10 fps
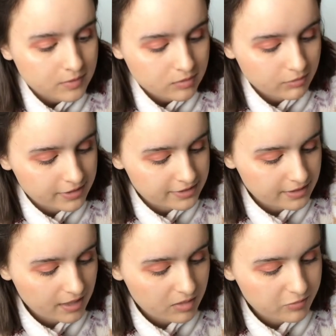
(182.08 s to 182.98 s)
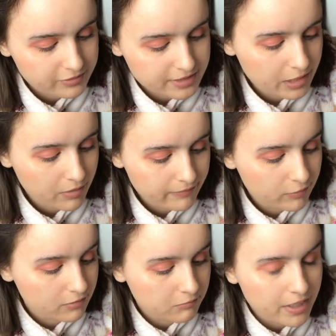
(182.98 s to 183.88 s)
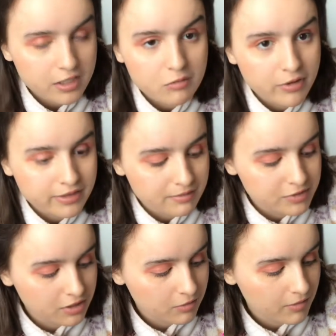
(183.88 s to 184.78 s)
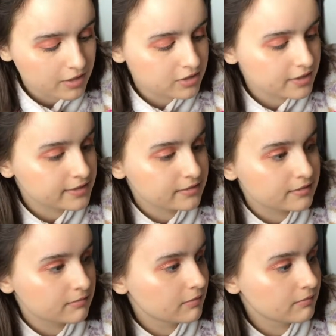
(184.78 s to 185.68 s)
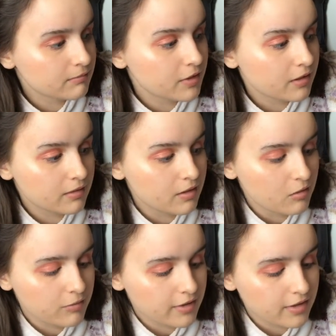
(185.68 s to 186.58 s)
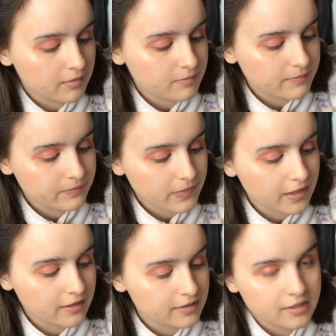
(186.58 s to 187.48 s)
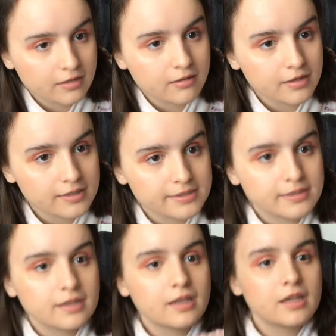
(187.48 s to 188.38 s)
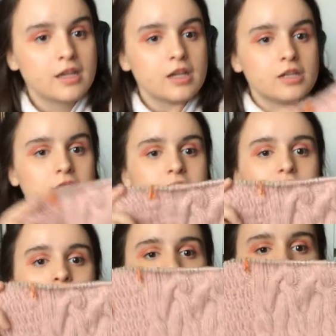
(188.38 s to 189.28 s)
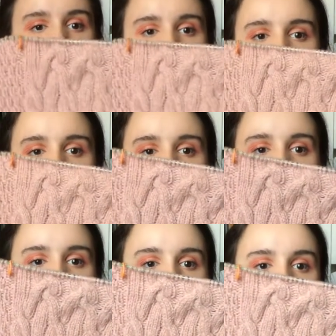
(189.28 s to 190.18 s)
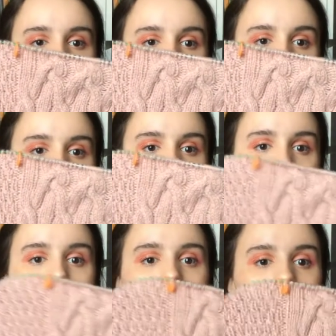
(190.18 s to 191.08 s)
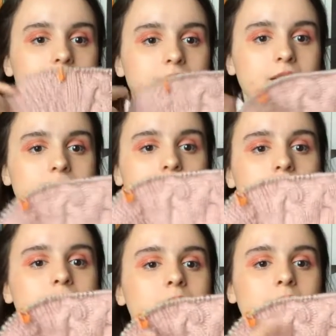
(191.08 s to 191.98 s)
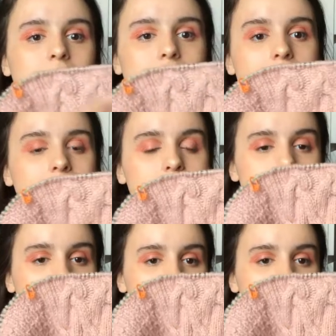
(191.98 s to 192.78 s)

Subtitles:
twist the cables however way you want them to and just go with it, and it looks super duper cool so far. Like the pattern